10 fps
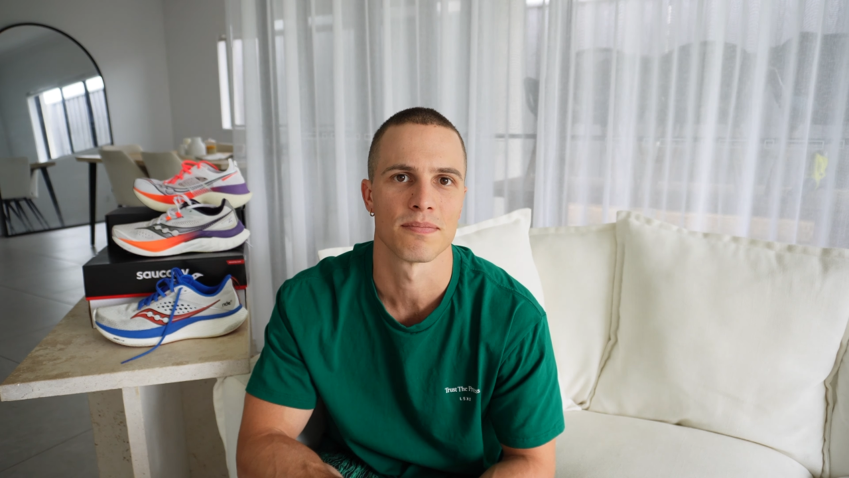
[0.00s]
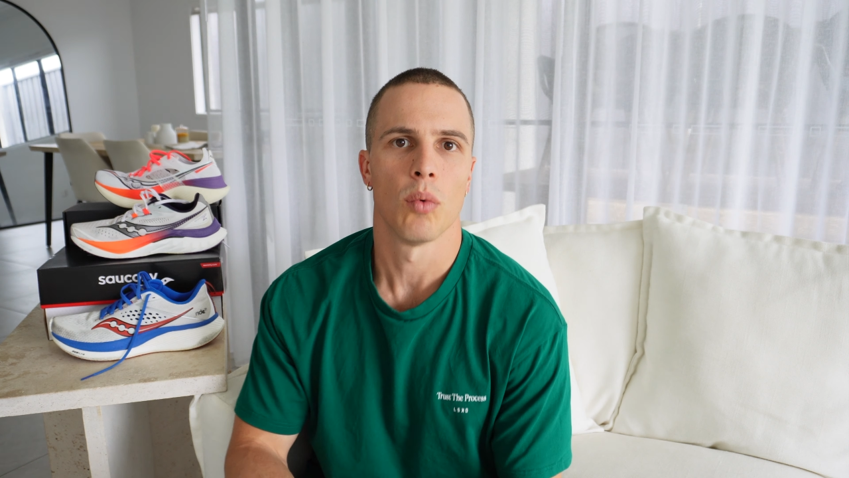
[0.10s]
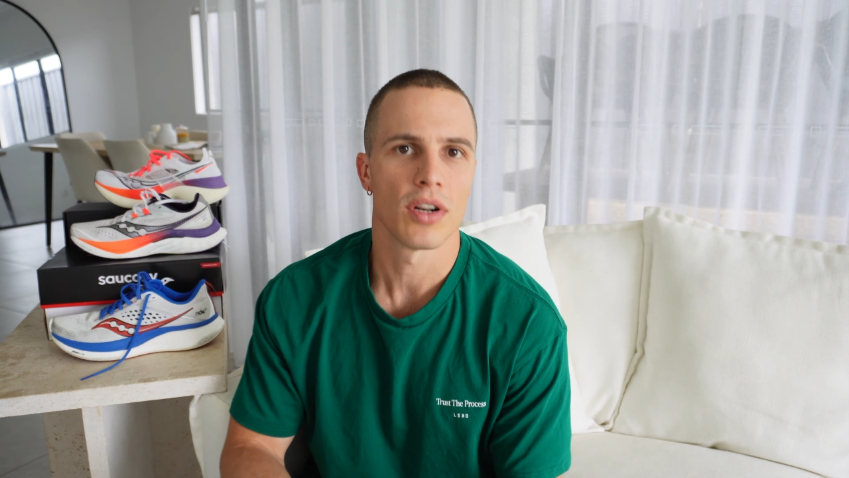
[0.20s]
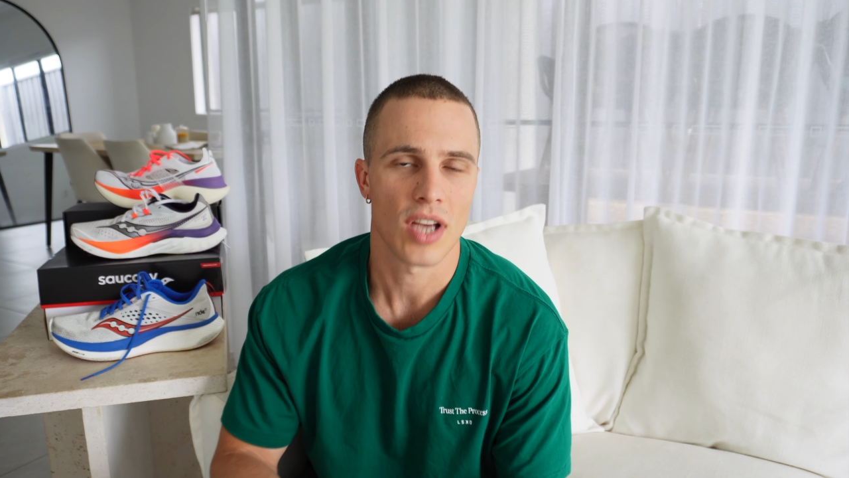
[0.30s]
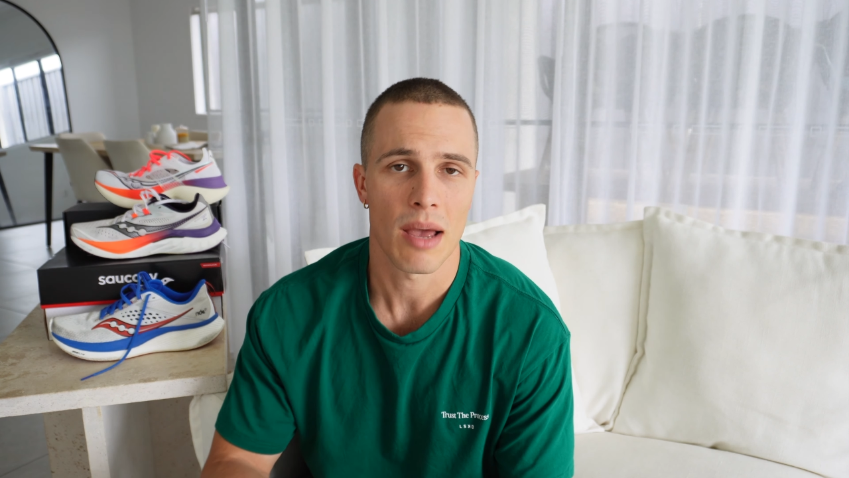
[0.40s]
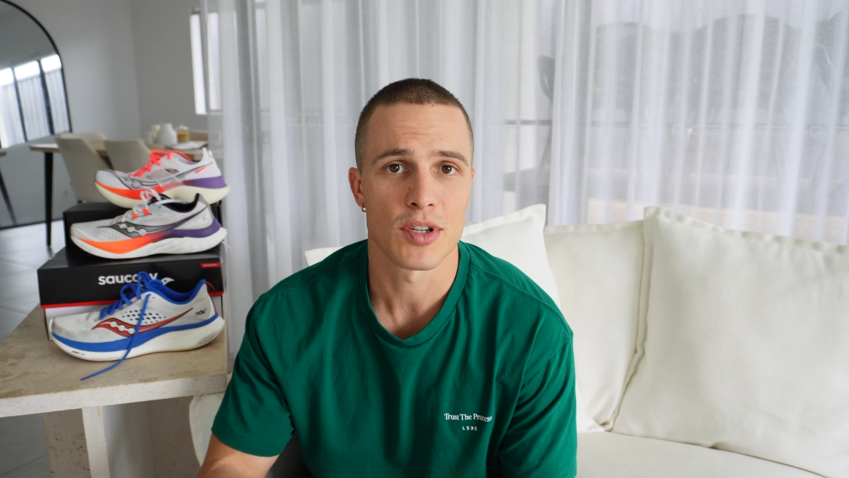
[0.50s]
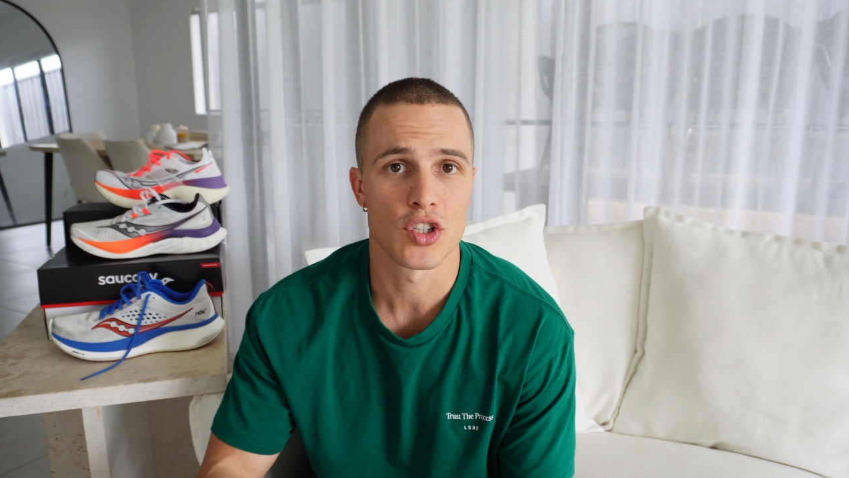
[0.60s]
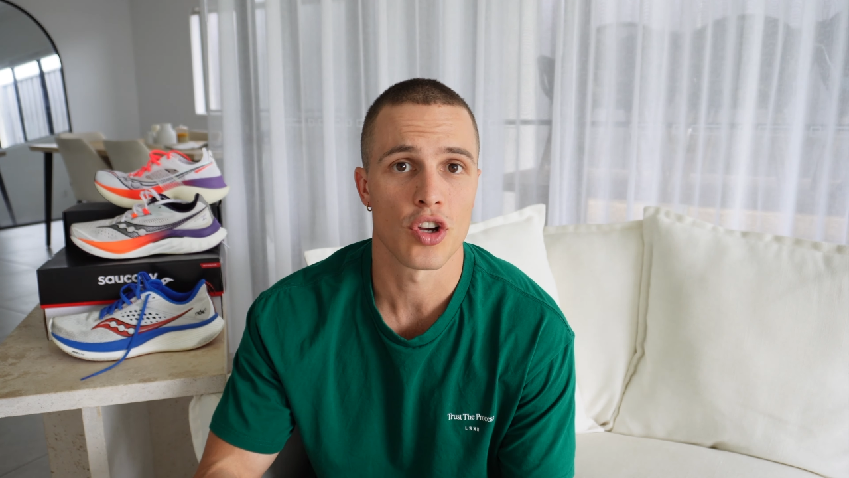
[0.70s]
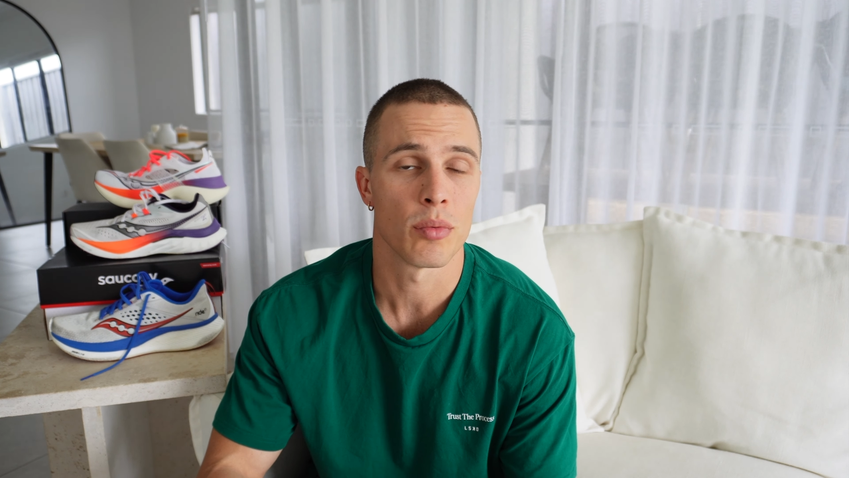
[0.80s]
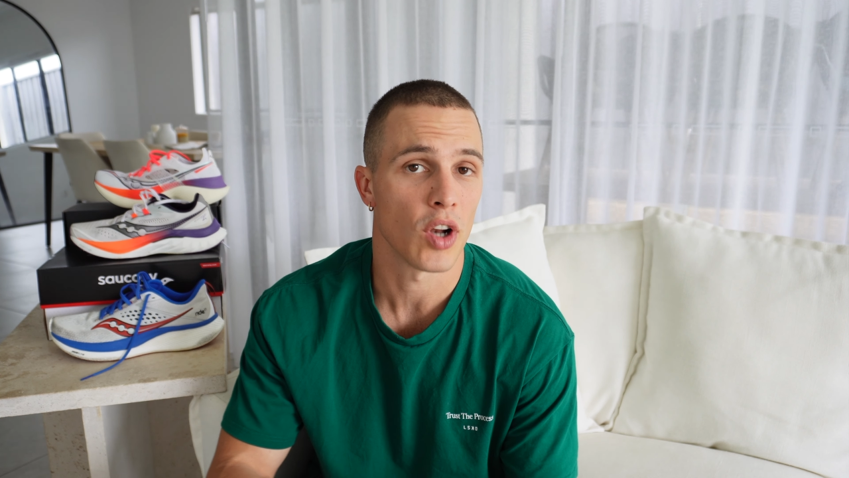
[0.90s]
What type of
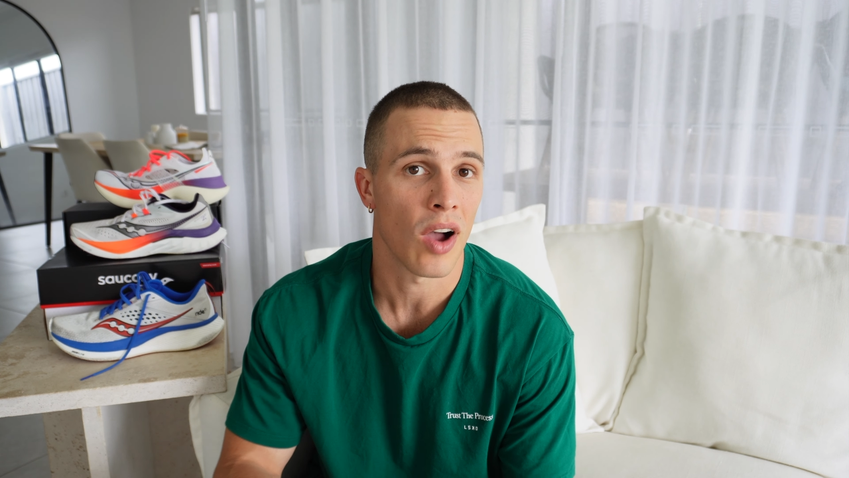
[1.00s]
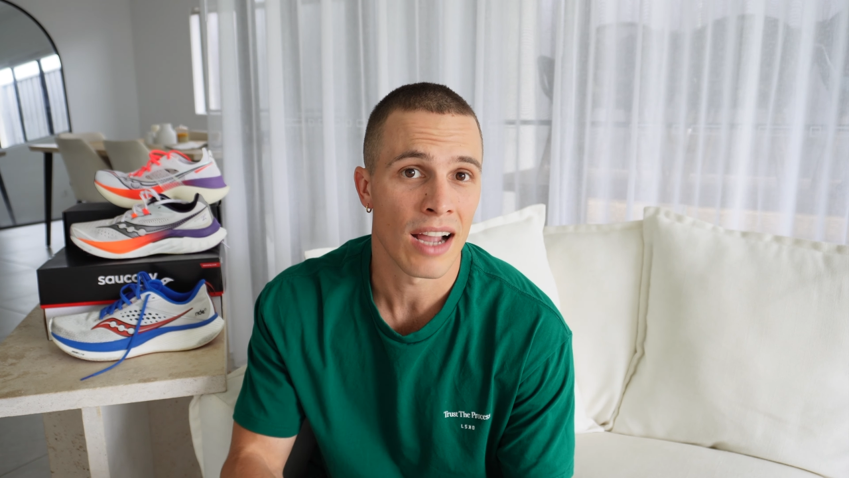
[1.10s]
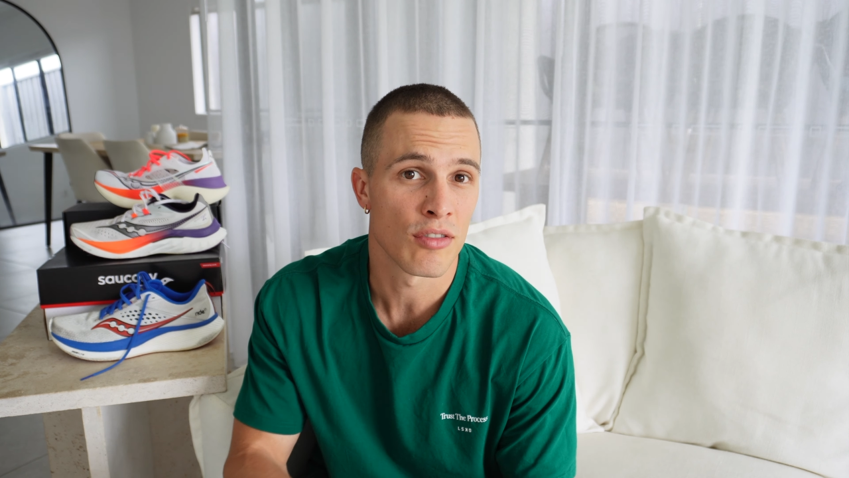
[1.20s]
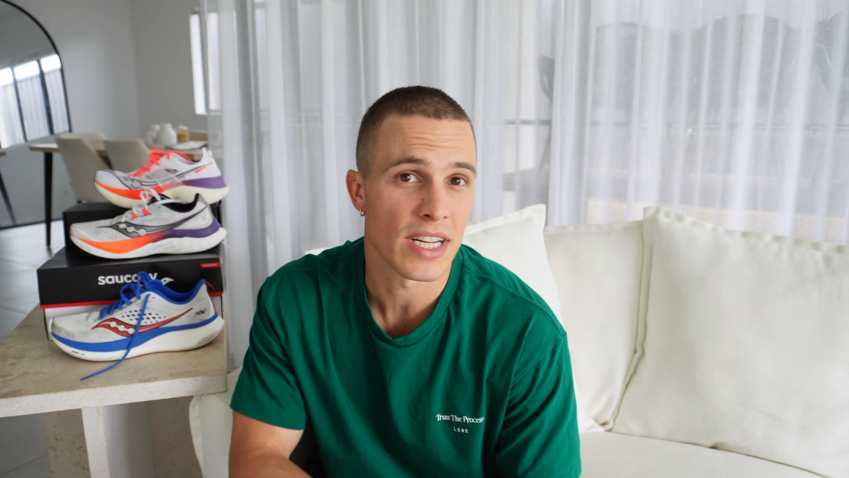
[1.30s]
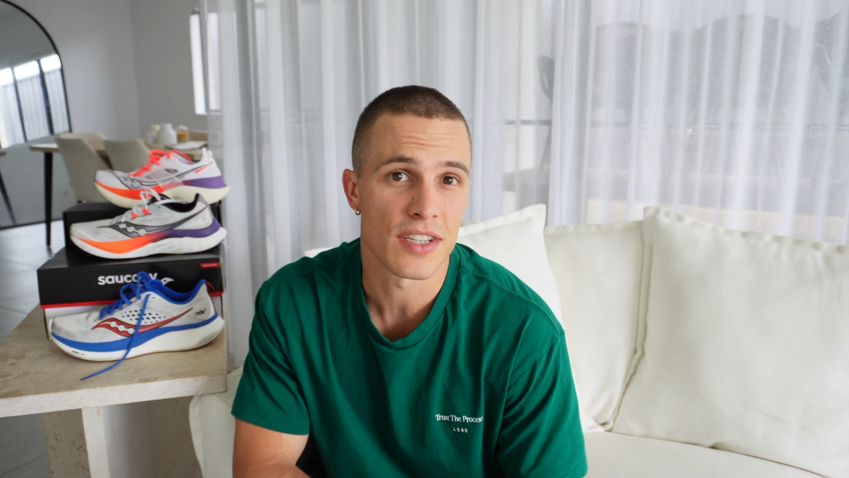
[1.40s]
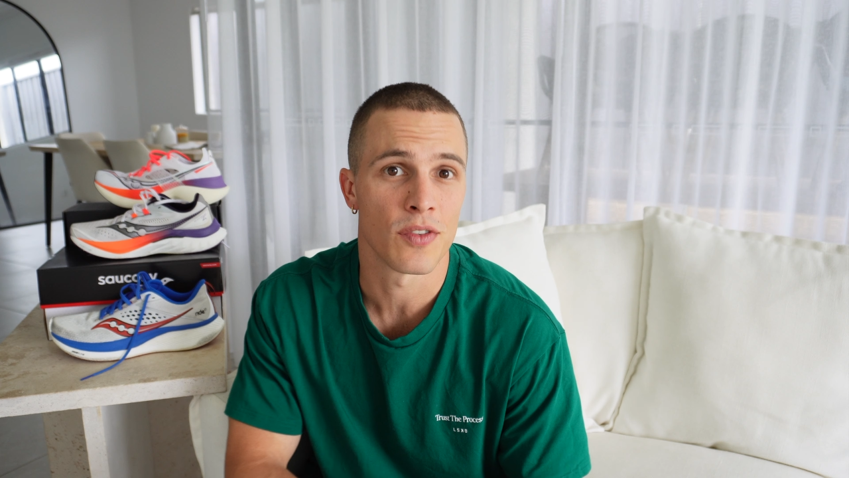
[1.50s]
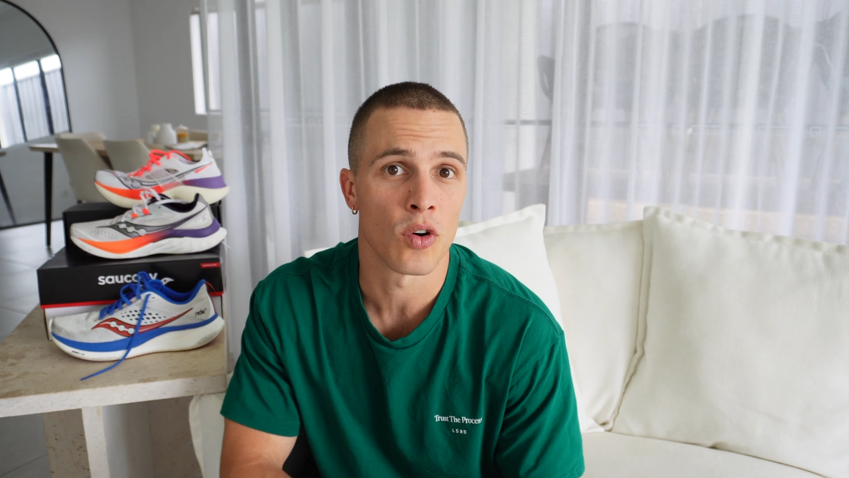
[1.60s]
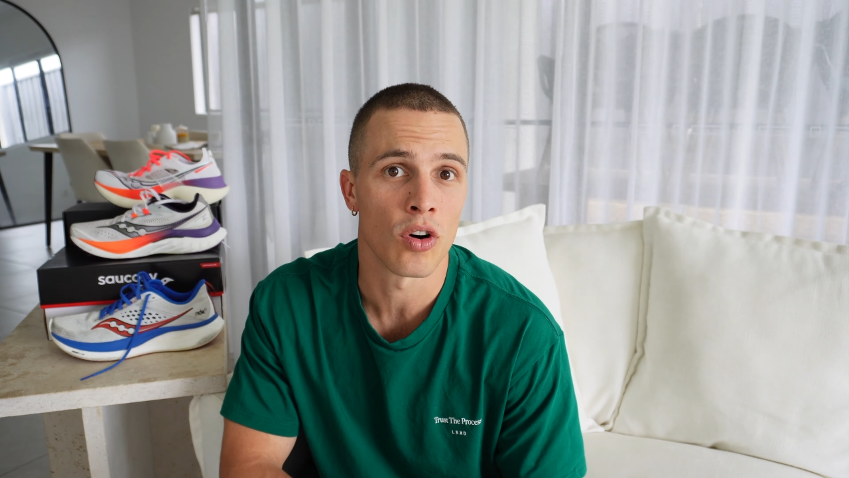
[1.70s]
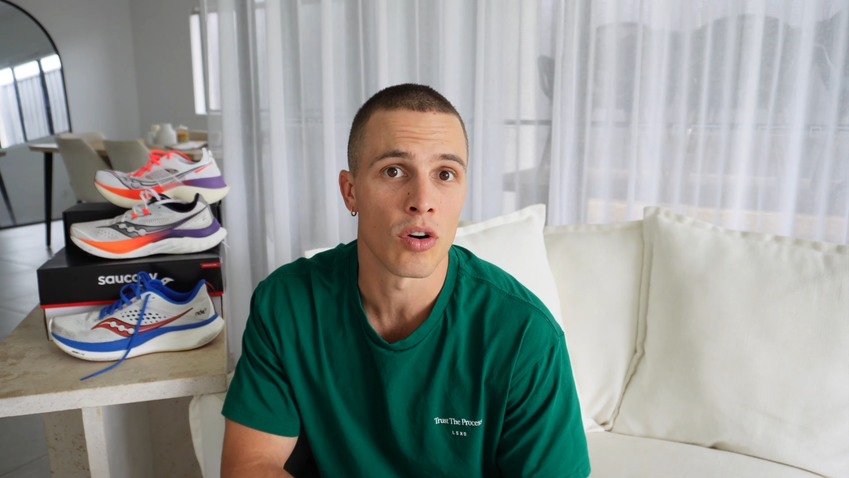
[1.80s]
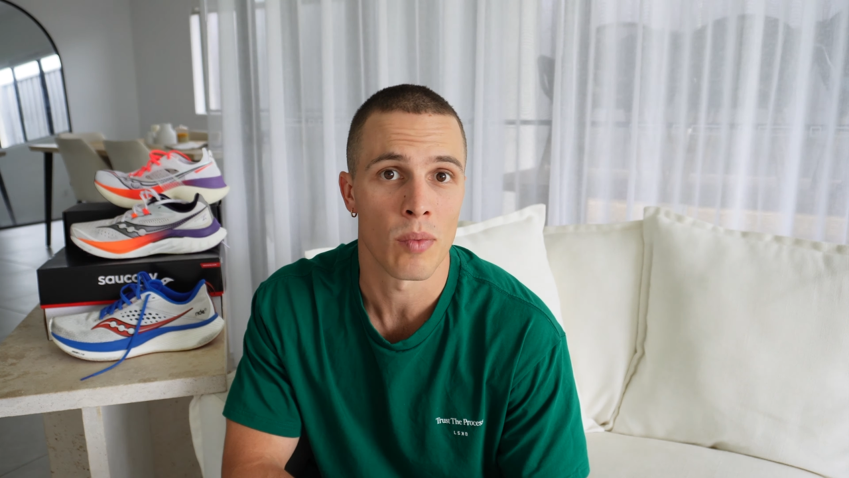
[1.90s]
shoe would I reach
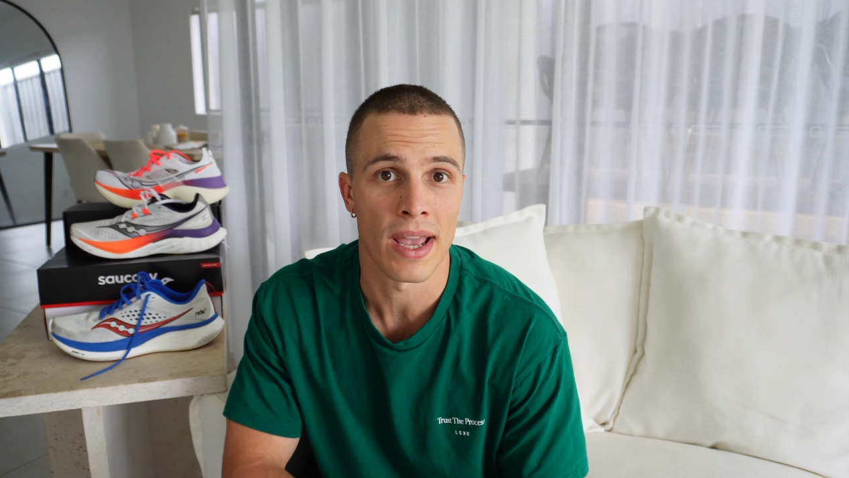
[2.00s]
for